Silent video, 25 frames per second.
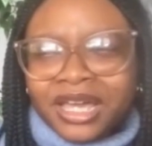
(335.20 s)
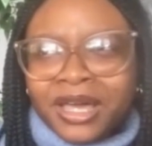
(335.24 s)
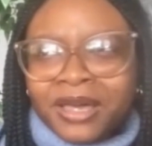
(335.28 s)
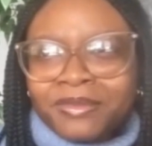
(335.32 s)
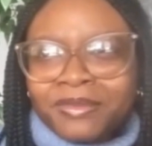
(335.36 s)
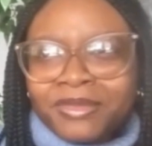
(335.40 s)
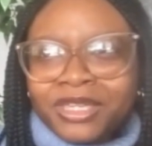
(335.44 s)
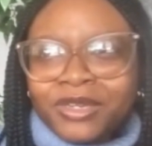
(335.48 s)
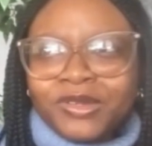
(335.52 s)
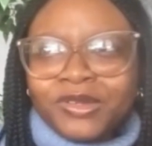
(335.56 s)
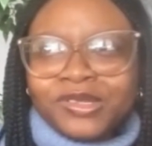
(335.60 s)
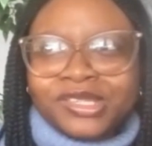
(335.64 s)

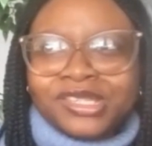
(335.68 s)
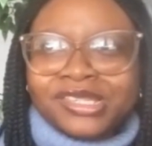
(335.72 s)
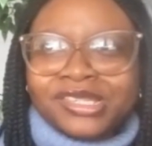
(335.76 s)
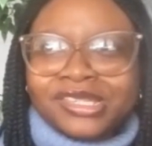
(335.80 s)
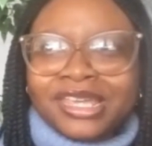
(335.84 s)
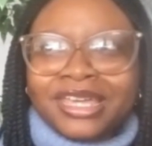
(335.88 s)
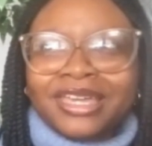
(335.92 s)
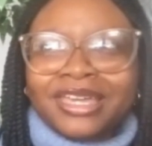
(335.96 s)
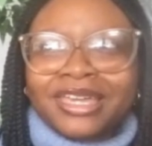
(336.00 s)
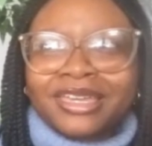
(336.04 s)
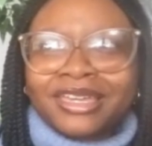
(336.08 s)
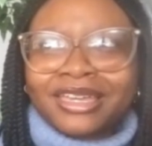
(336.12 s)
he was just
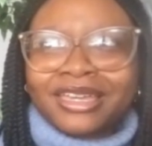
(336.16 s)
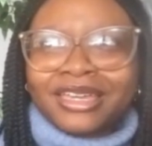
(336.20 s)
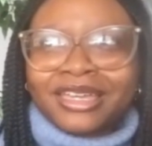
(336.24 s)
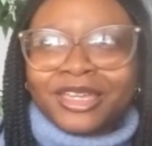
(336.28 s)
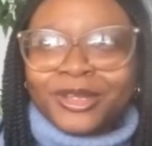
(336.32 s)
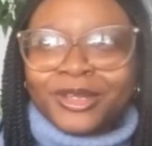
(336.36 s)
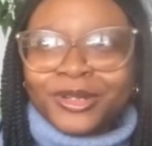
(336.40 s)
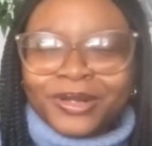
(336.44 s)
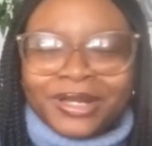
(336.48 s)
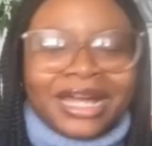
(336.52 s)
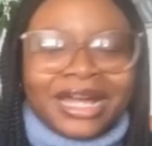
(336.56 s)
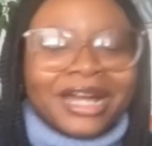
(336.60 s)
like,
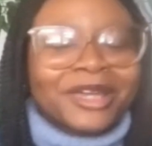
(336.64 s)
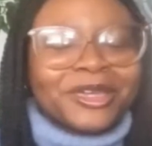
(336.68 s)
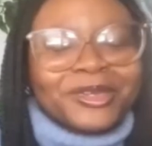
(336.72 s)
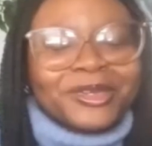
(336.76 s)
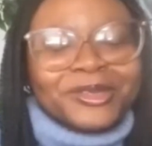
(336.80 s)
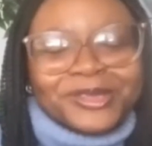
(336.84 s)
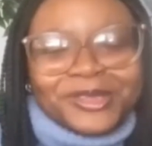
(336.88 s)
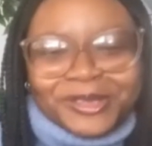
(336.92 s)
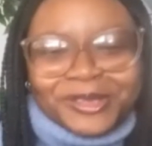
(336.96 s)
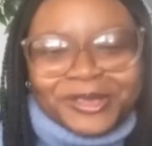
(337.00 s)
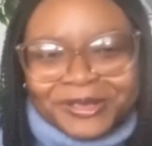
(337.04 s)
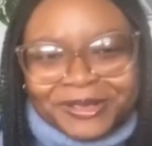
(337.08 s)
how
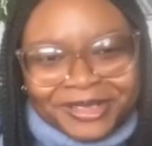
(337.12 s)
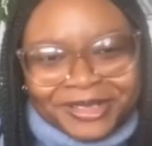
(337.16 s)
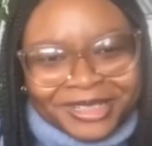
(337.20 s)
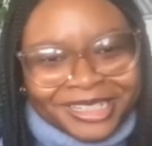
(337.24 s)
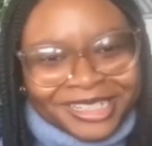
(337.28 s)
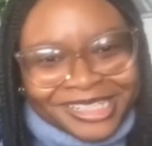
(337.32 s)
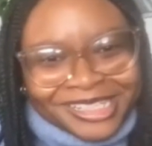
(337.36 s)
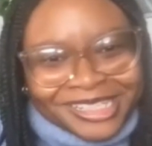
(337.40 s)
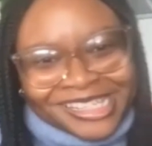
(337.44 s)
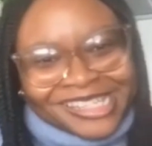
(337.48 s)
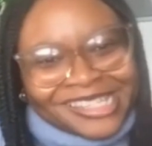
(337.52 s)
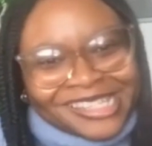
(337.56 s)
you
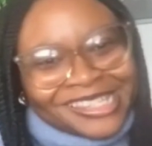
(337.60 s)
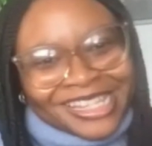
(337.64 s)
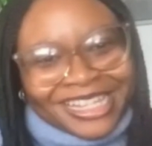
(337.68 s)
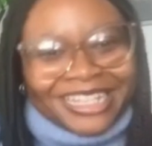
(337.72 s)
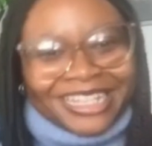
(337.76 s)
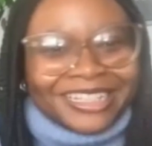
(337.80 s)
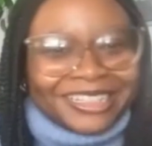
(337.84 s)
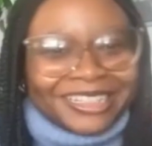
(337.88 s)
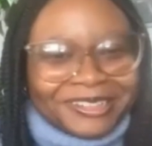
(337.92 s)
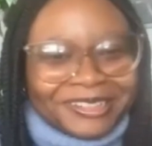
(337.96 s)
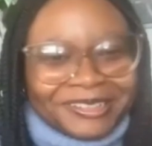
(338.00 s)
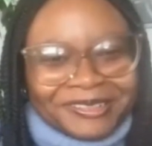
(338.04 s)
doing? Just
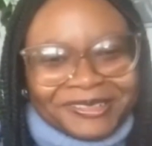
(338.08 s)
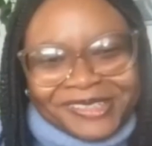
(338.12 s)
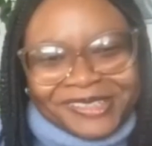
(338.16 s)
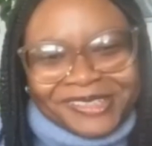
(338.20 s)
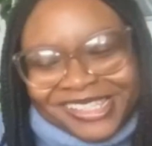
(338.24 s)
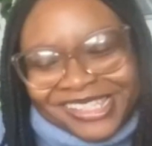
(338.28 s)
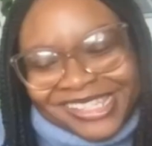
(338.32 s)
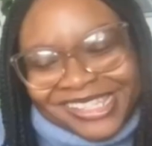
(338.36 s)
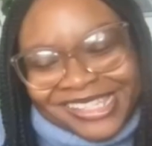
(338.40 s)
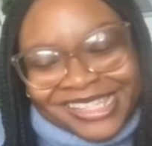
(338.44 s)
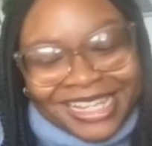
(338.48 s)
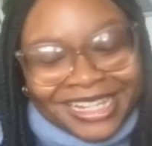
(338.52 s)
like,
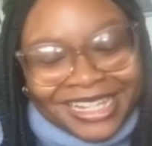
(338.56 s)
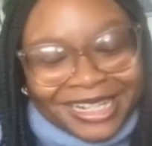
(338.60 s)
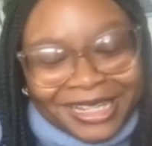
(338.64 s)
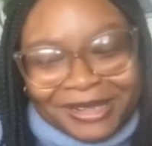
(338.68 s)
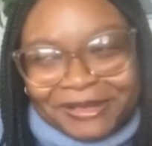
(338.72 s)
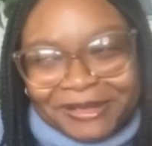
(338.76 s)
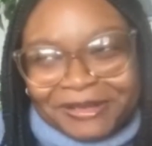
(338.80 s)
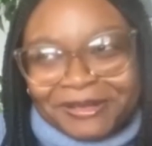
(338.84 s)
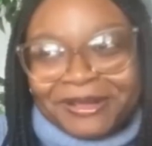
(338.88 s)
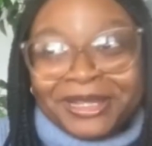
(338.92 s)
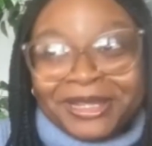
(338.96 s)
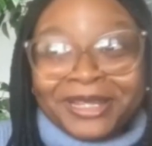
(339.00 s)
just saying
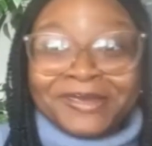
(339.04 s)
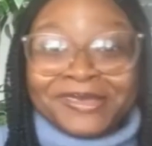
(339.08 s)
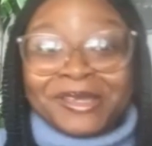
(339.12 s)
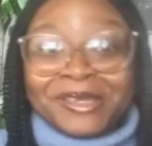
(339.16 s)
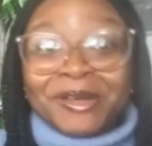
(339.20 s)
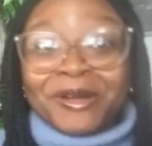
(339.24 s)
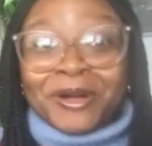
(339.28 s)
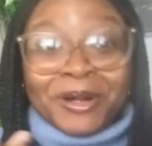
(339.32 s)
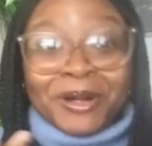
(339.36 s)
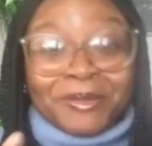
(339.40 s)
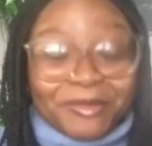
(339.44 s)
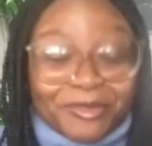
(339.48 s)
hello. And I was like,
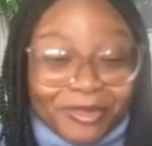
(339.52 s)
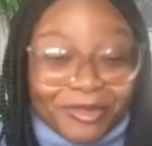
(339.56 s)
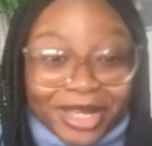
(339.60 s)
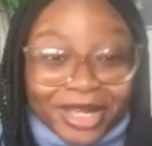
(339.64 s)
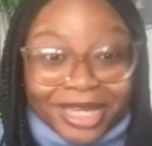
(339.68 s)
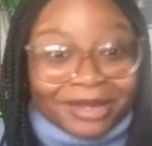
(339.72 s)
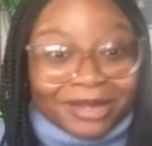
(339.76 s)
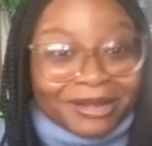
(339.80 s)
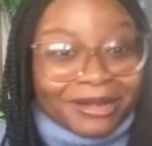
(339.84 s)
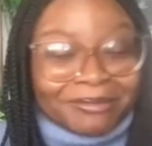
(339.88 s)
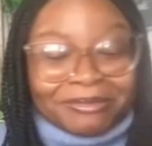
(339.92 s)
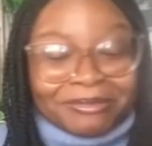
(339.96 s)
oh, I'm
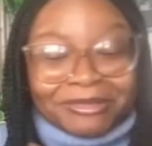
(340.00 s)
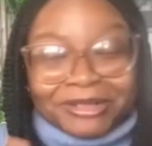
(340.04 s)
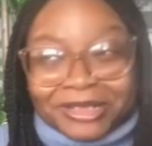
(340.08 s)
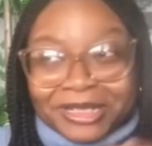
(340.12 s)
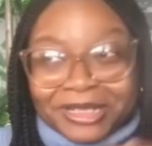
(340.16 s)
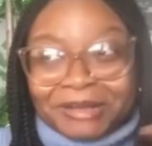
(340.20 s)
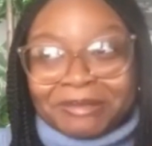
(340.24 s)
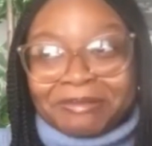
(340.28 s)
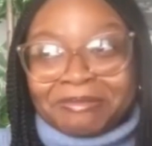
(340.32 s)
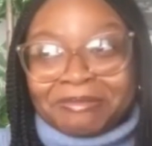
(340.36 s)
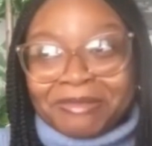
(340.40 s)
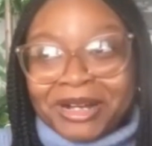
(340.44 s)
great, I'm good,
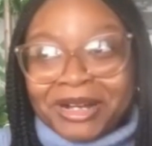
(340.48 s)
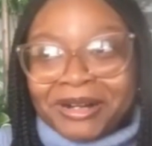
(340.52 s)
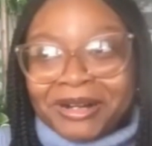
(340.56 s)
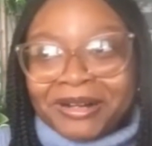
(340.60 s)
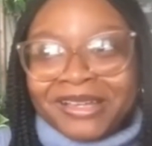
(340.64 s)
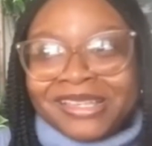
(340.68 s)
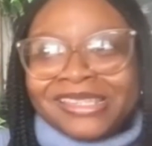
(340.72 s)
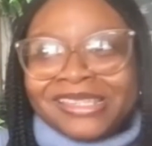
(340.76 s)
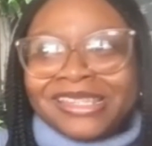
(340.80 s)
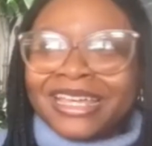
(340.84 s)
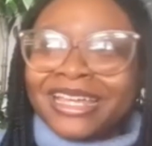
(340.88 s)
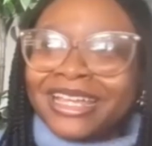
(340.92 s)
I'm well.
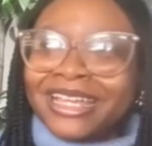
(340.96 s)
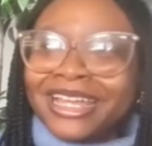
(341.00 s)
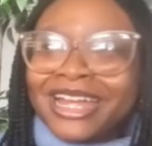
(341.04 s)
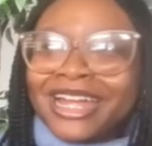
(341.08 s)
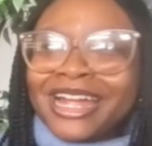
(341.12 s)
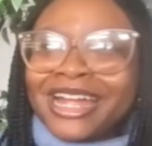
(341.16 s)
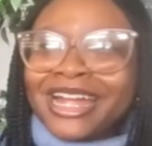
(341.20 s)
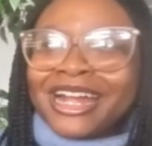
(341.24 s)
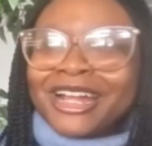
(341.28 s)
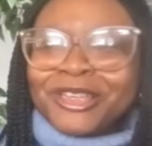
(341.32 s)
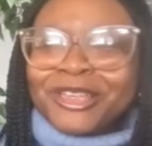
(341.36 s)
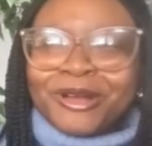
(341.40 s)
He's like,
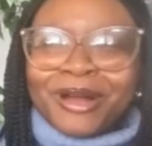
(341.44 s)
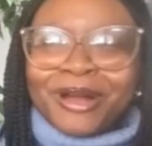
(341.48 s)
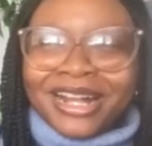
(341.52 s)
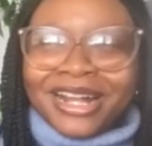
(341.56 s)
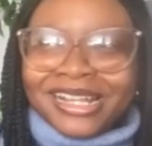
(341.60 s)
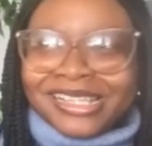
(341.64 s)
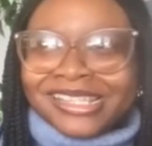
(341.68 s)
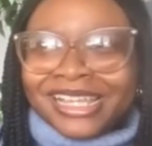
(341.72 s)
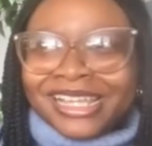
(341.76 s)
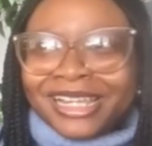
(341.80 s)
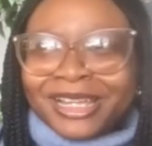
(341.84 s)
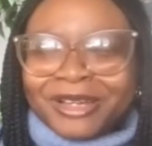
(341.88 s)
your
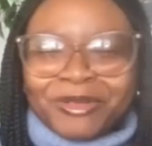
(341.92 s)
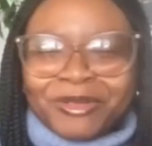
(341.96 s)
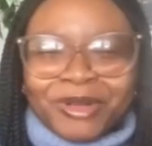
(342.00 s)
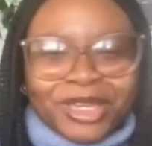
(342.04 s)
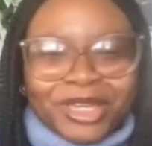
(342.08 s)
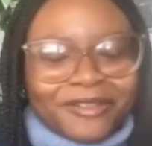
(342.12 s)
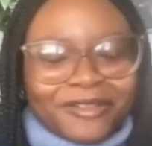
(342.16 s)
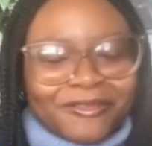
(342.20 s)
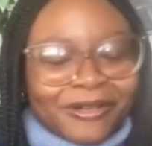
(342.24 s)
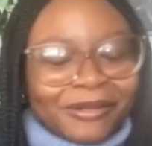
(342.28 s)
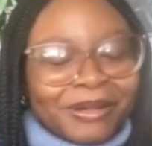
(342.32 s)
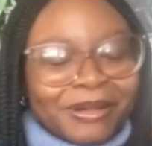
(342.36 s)
accent, like, where are
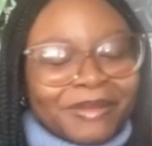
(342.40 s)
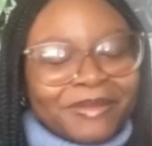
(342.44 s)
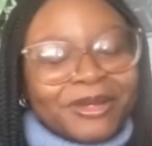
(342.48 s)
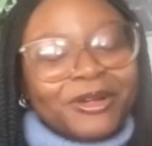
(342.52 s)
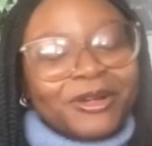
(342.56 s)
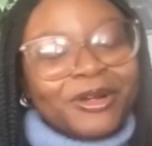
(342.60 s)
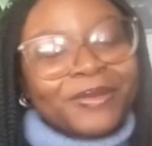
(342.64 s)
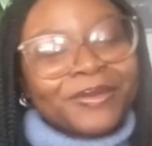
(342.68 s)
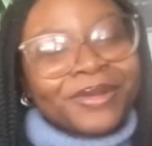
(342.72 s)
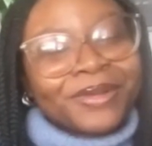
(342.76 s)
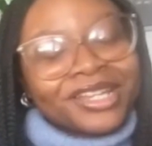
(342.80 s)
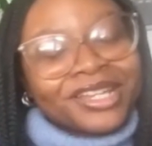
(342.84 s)
you from? I'm like,
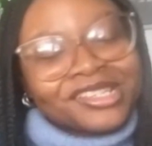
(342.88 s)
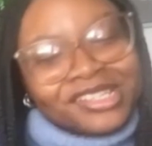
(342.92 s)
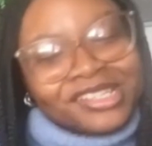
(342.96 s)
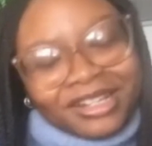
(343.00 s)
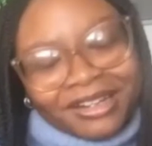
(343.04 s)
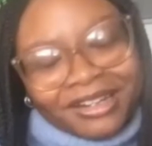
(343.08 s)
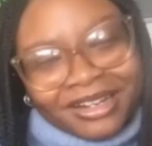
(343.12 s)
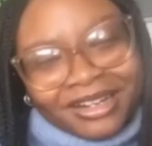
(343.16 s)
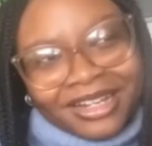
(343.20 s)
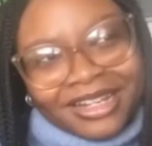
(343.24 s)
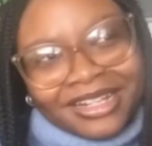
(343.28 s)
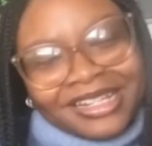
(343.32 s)
oh, I'm
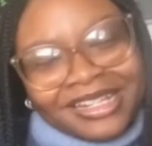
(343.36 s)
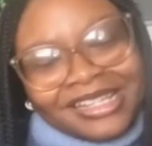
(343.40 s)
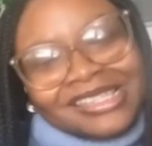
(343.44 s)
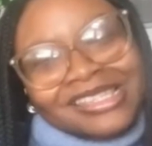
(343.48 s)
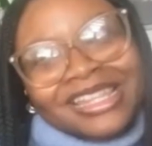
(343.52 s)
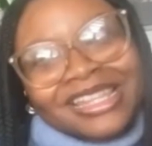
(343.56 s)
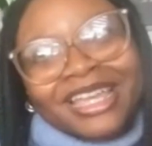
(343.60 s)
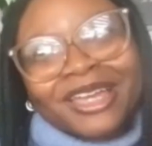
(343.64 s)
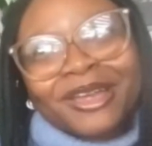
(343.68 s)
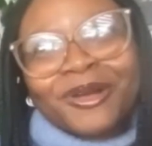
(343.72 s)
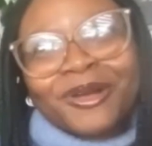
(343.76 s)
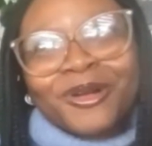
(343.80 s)
Nigerian.
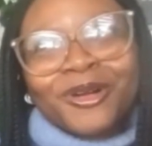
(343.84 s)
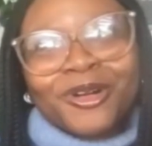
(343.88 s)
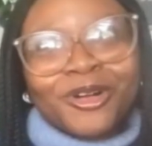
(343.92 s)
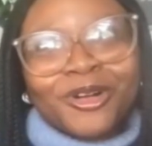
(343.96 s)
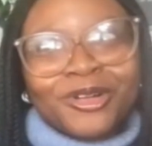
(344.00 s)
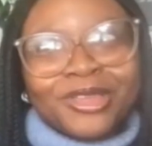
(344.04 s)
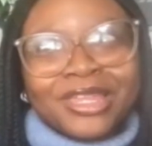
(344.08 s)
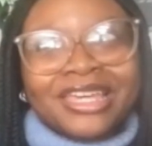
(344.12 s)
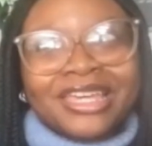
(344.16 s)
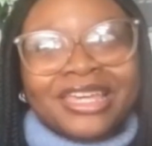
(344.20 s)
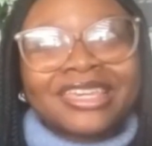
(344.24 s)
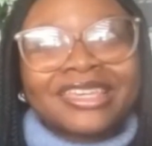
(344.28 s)
He's like,
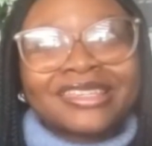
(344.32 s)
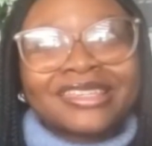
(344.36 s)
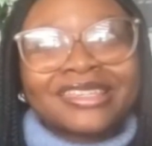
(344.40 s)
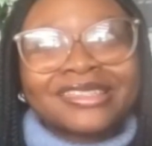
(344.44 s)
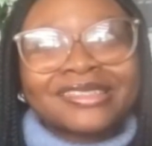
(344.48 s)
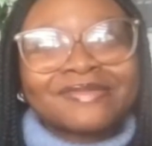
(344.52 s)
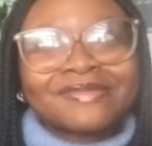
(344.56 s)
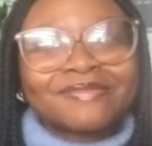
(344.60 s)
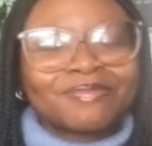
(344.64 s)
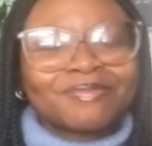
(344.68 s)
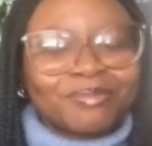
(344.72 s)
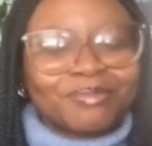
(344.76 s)
oh, that
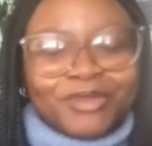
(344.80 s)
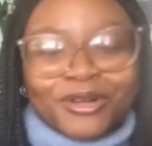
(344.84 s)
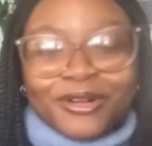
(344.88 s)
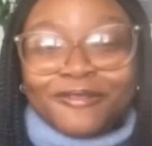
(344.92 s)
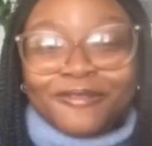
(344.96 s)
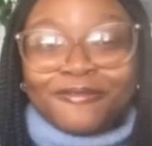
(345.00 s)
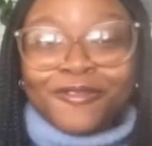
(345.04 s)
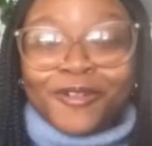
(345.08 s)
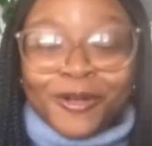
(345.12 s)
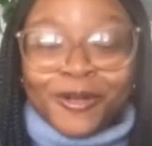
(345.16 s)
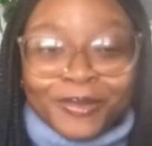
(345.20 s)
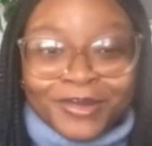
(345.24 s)
he's
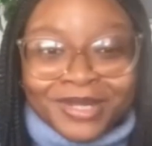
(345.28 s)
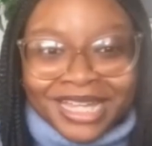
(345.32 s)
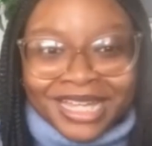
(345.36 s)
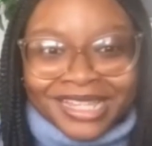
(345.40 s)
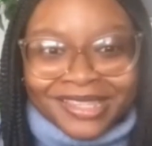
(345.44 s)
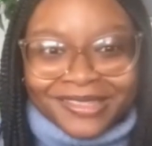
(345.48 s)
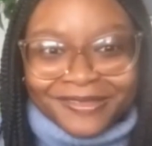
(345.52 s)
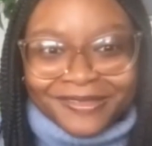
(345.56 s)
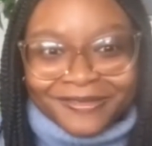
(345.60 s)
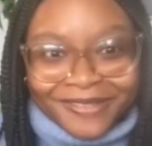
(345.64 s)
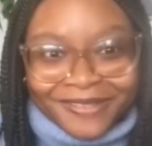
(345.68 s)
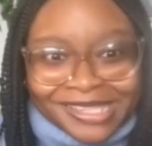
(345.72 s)
performed
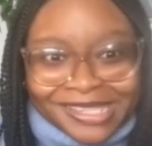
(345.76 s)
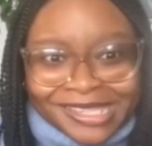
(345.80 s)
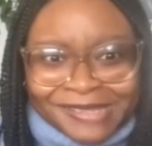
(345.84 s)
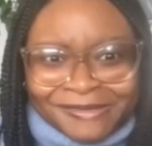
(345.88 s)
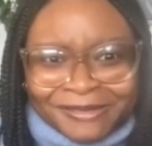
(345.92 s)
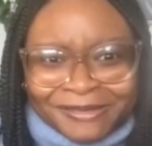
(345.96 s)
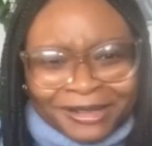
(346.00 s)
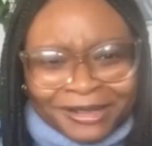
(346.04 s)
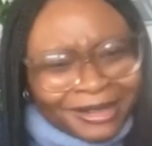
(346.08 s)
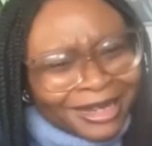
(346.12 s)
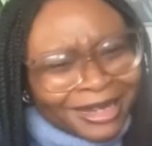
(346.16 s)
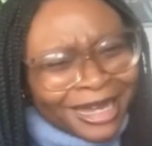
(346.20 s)
at the
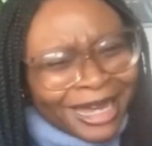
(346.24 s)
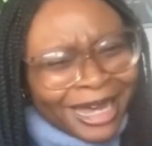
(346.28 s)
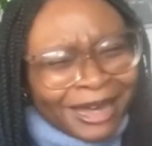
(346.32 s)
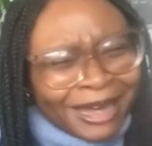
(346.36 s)
festival.